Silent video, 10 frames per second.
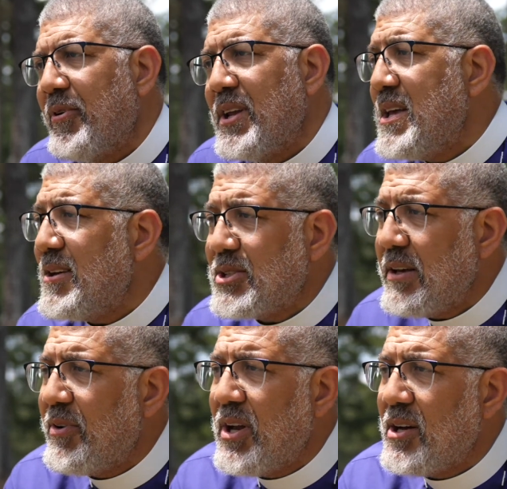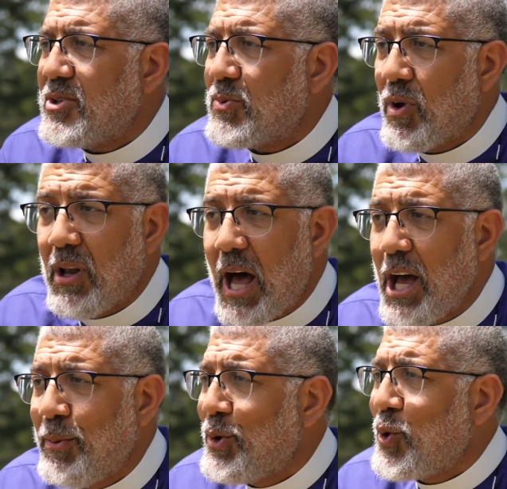and he has given us
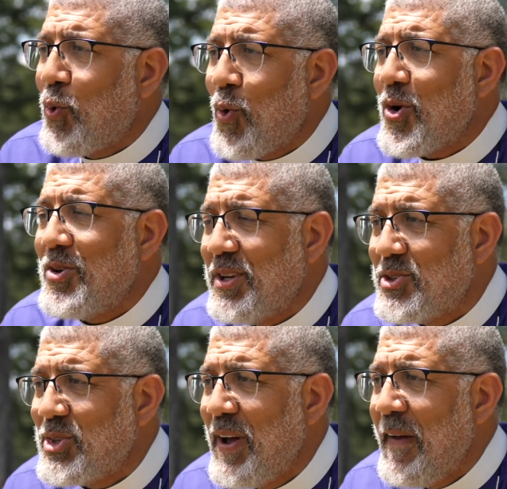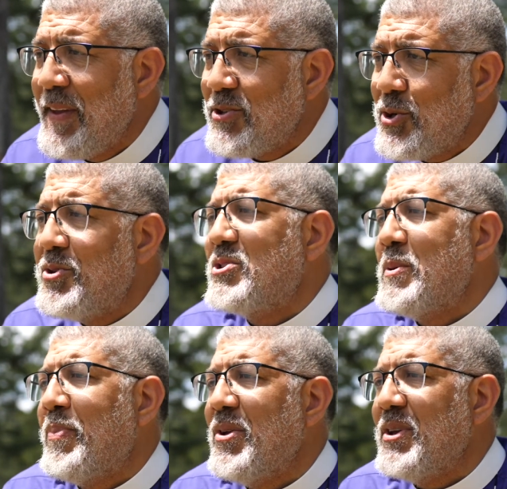reliable coordinates to this
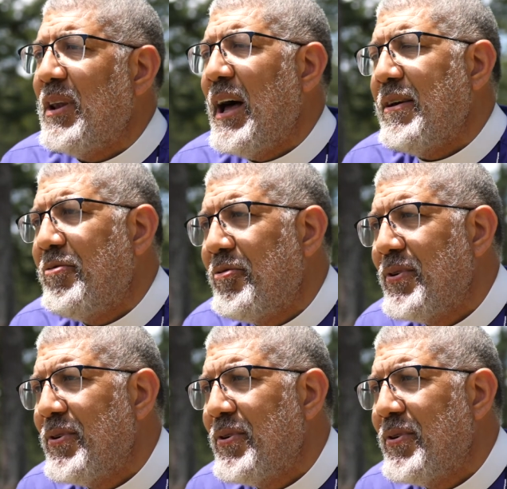abundant life.